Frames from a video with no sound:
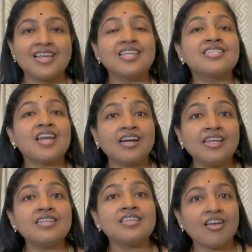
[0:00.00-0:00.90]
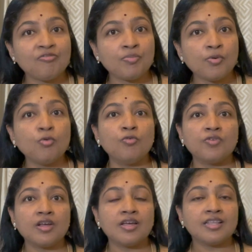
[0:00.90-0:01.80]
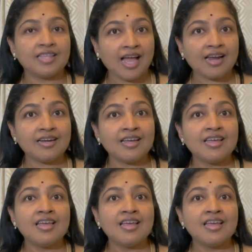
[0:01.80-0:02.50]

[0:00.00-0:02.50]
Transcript: Studies have proved that